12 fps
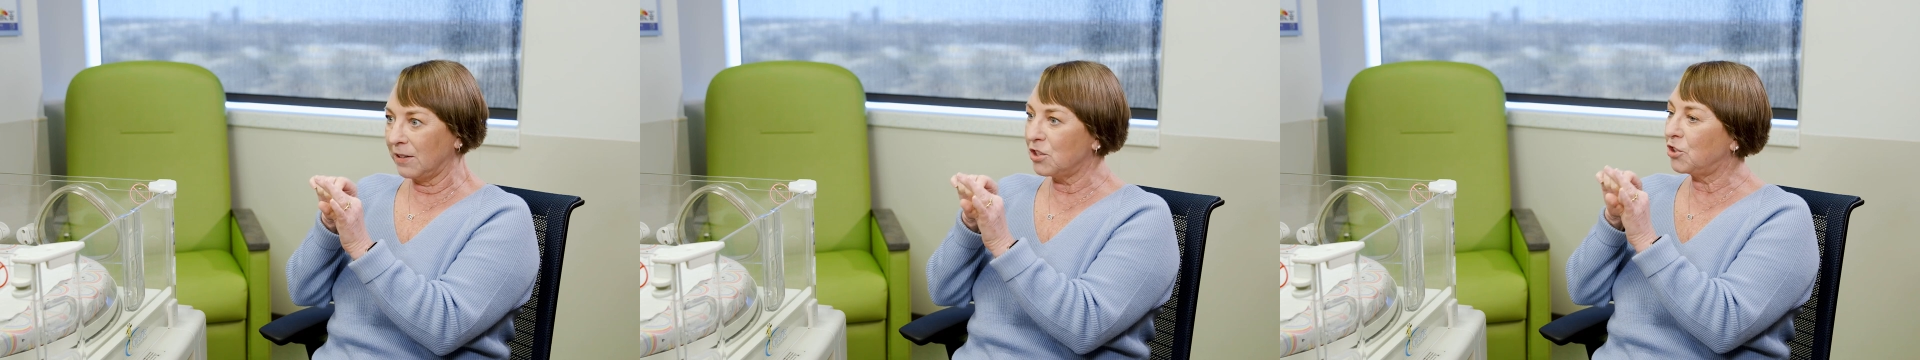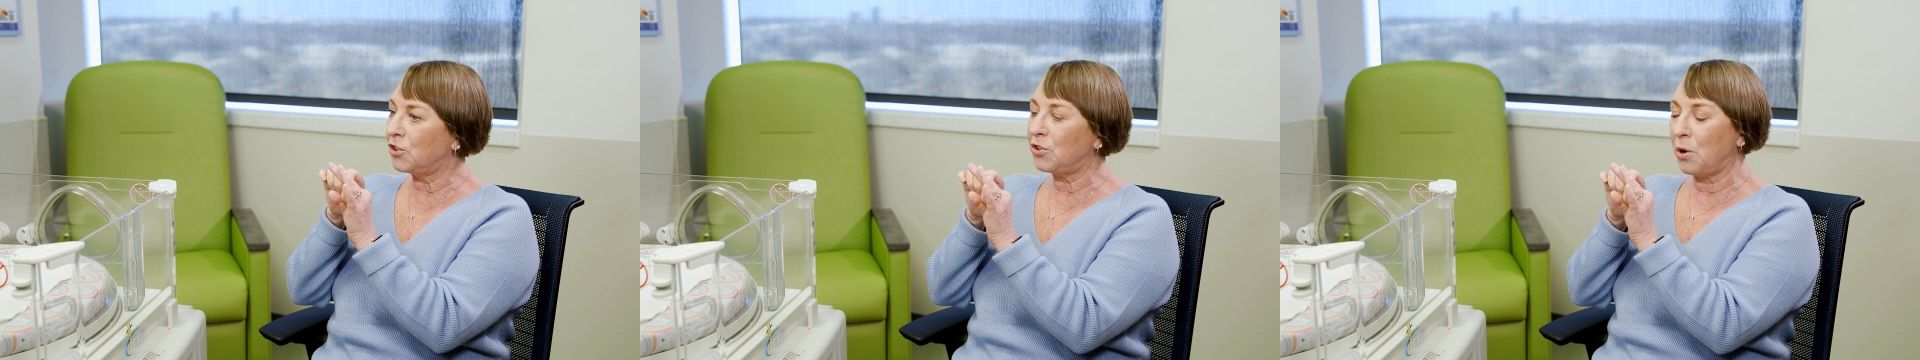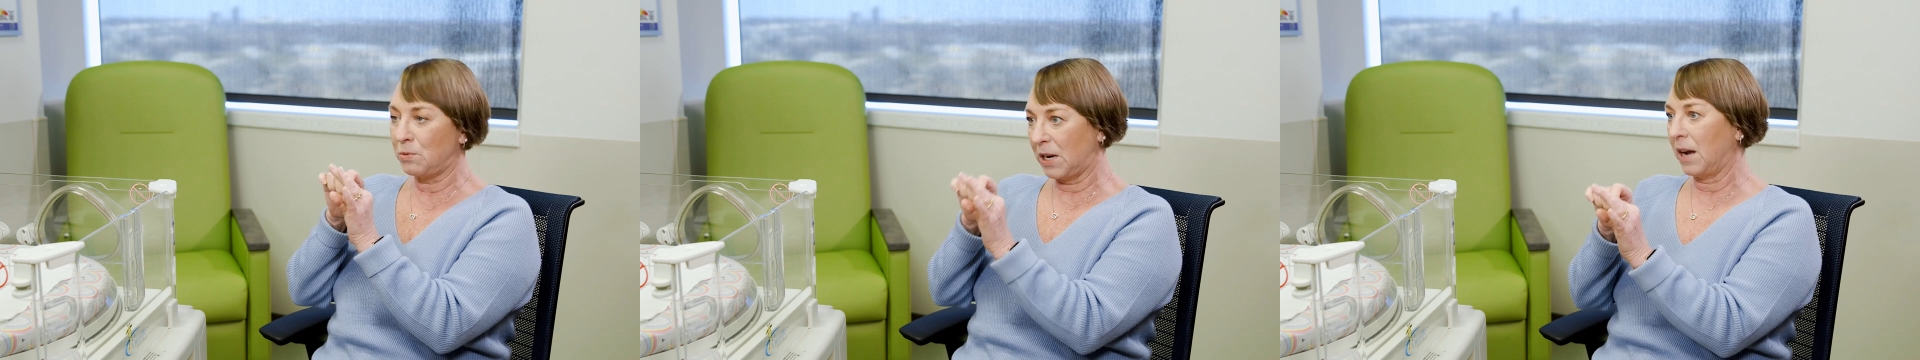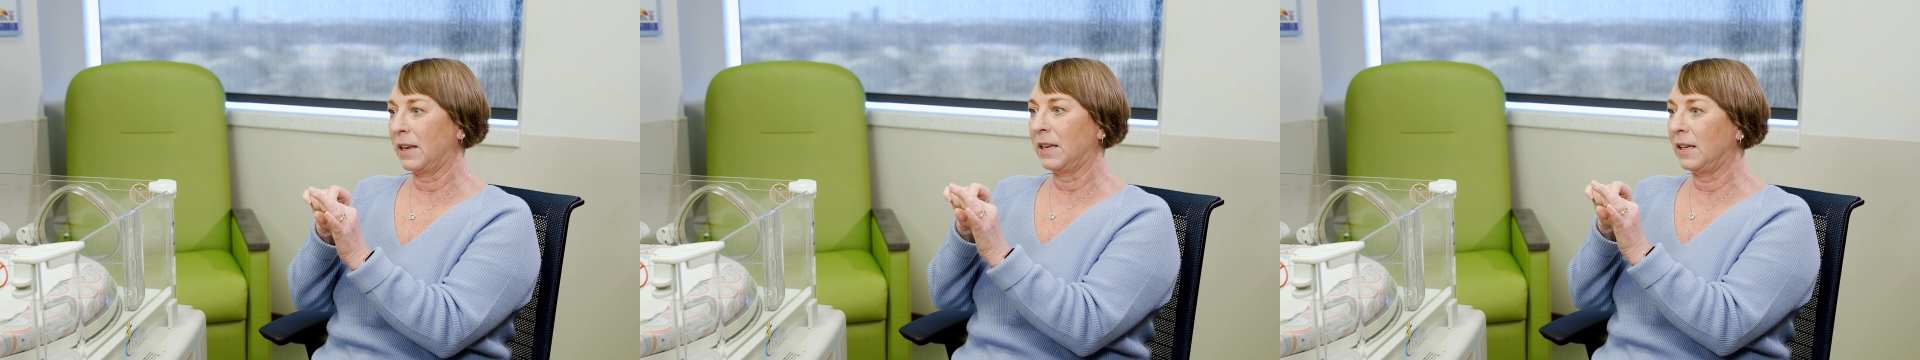so
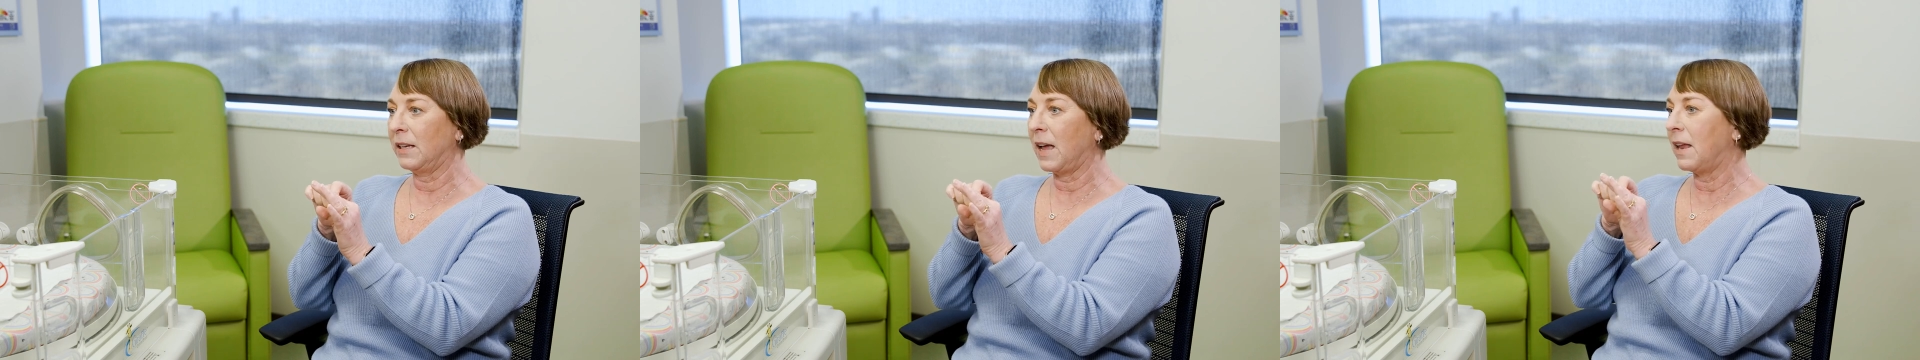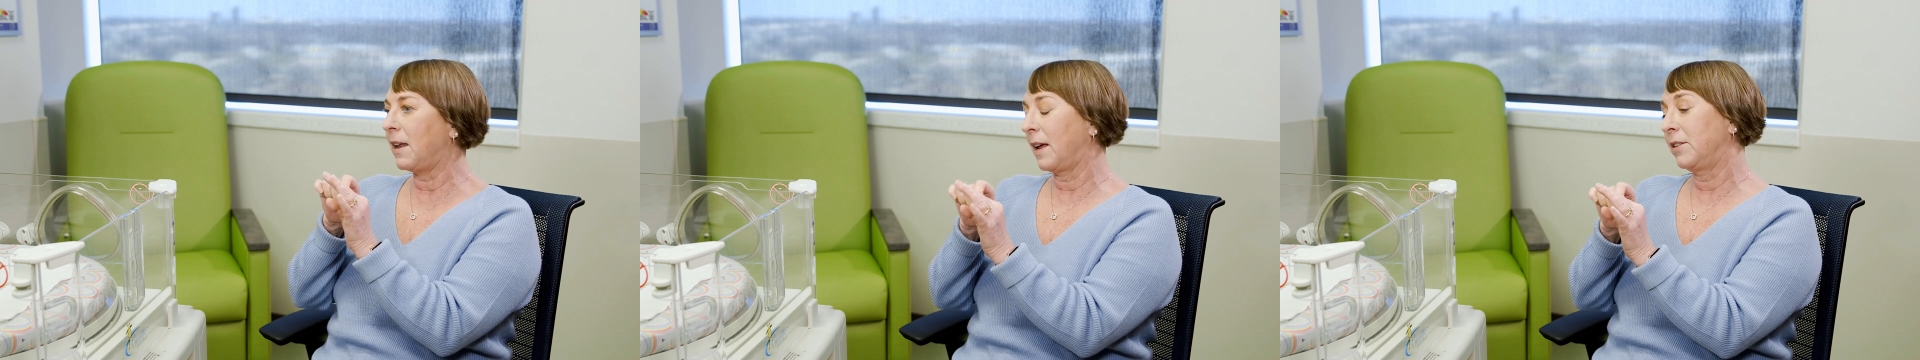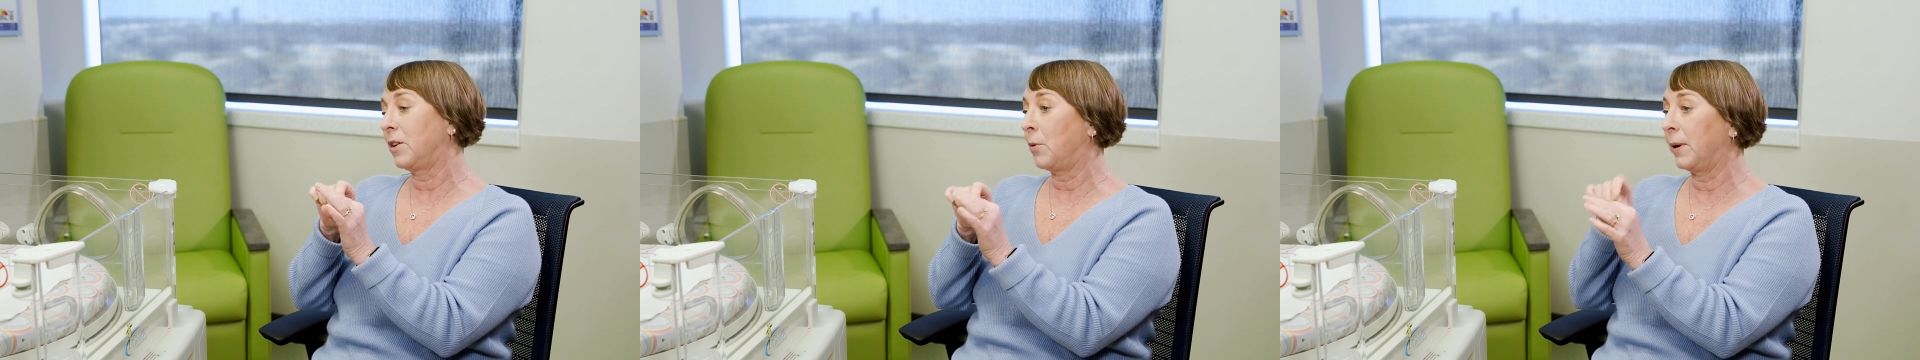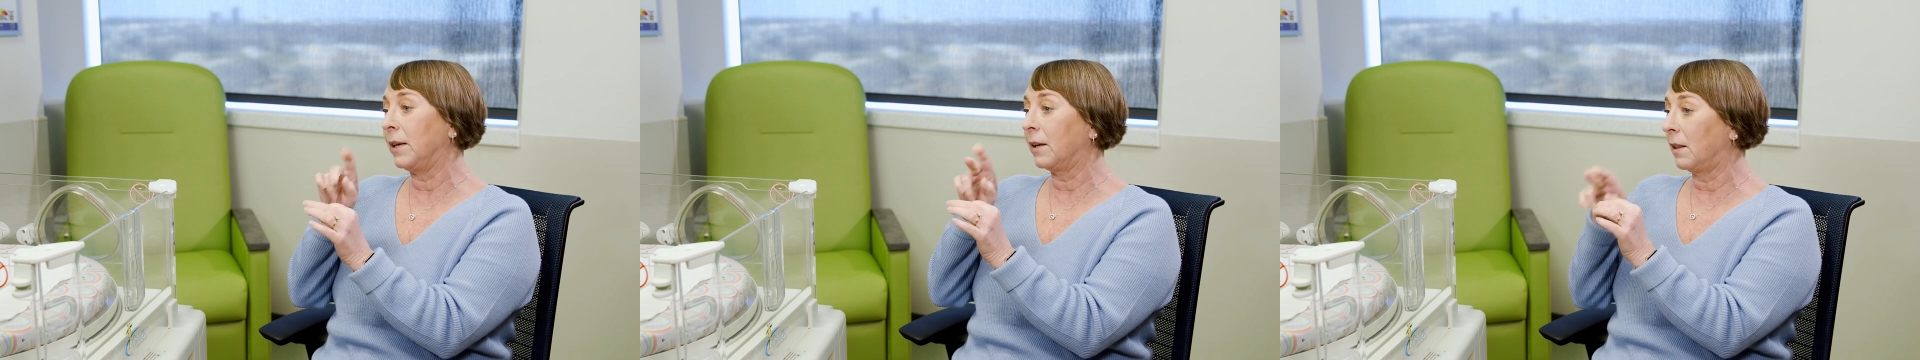tiny, and had to go
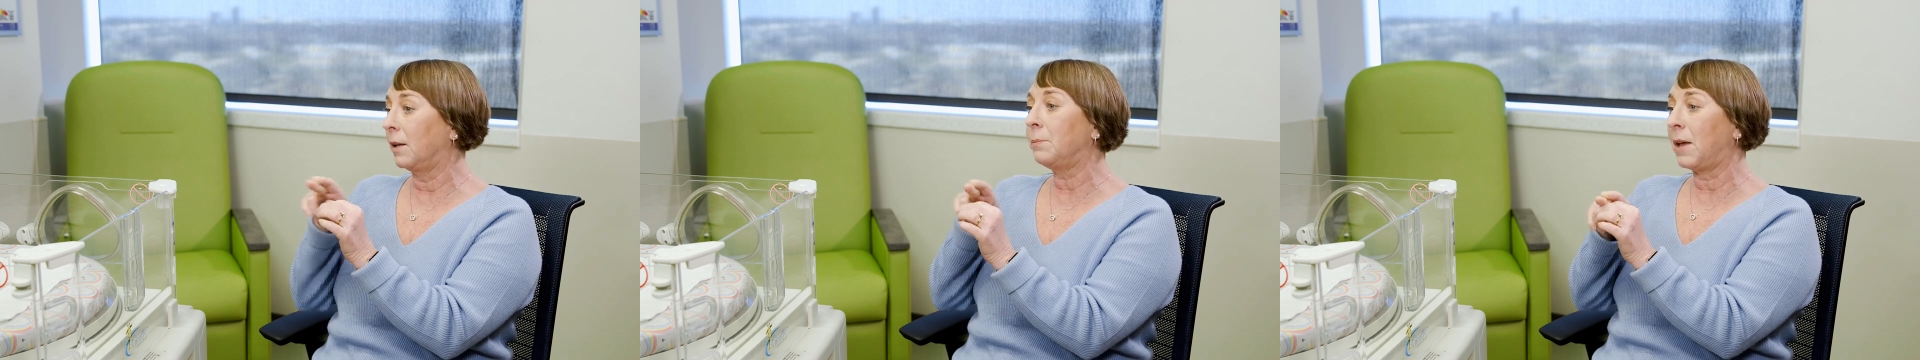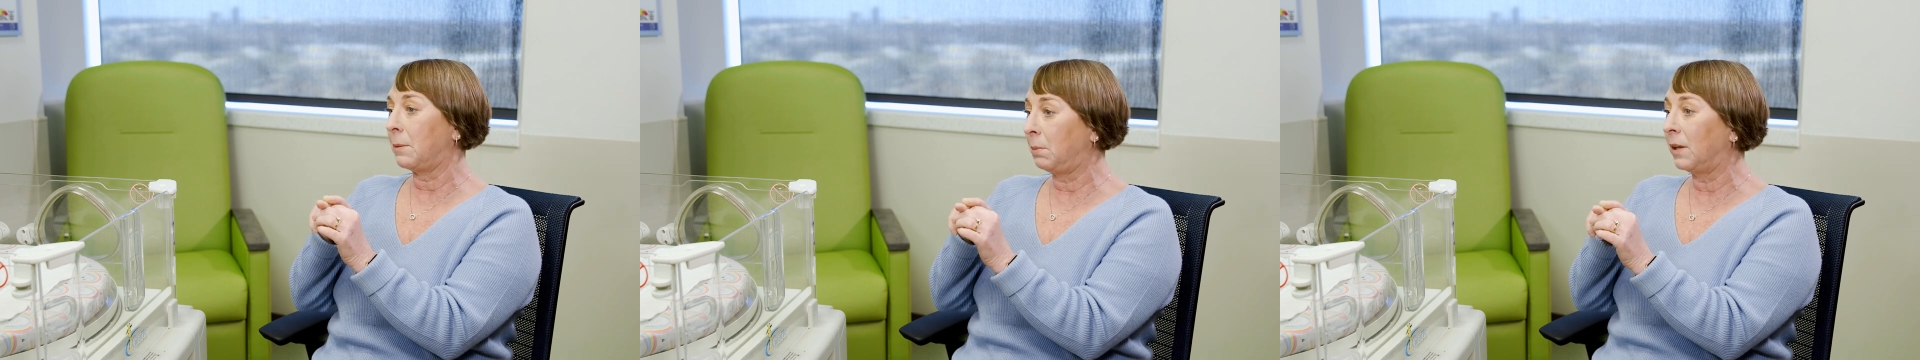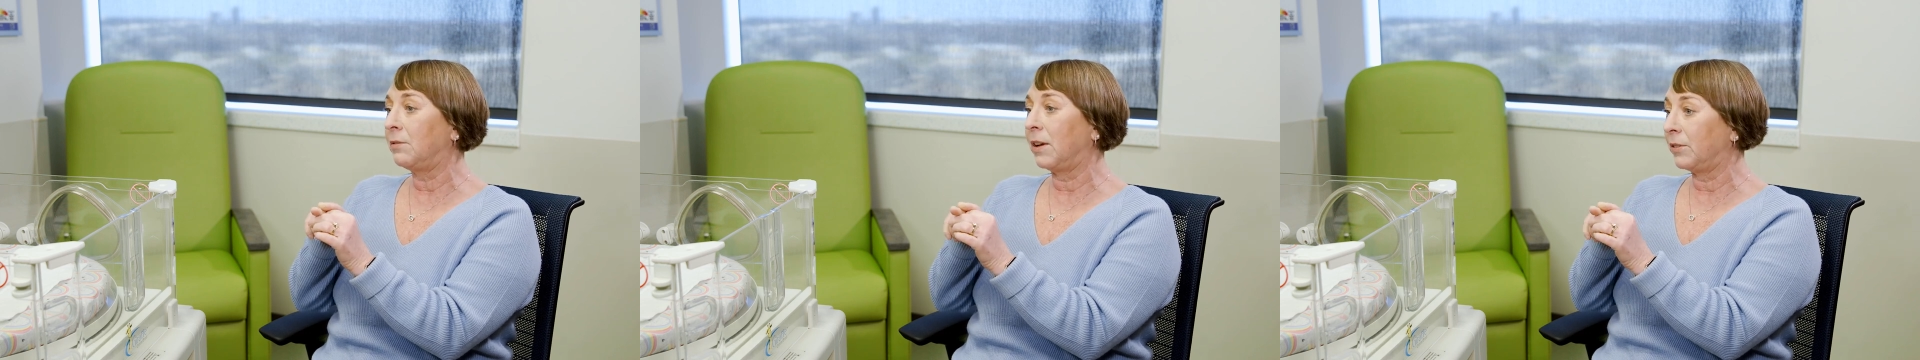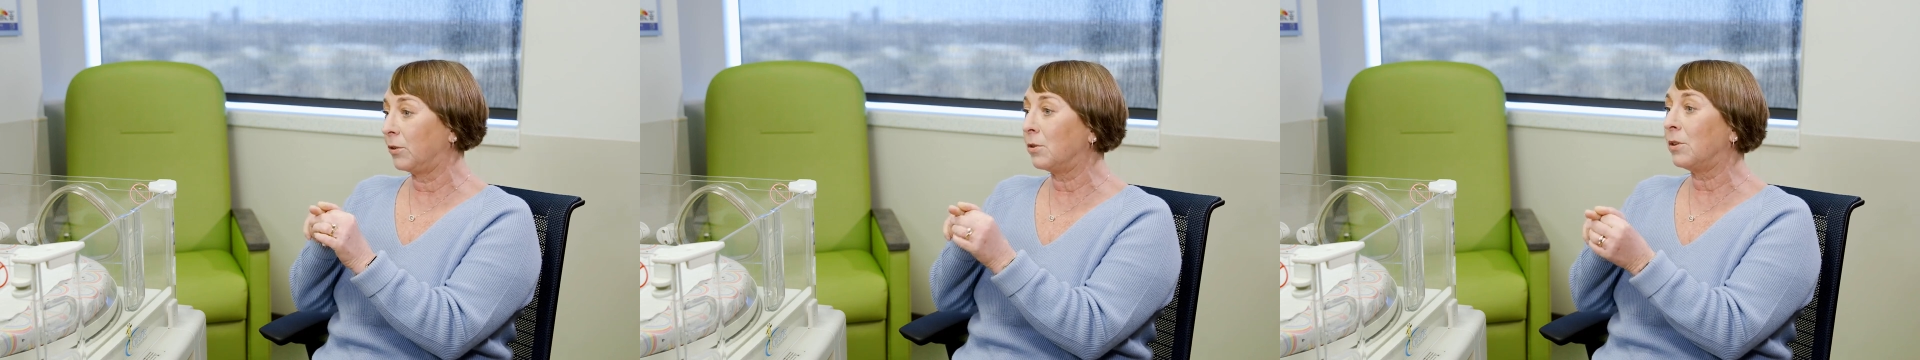in and clip that blood vessel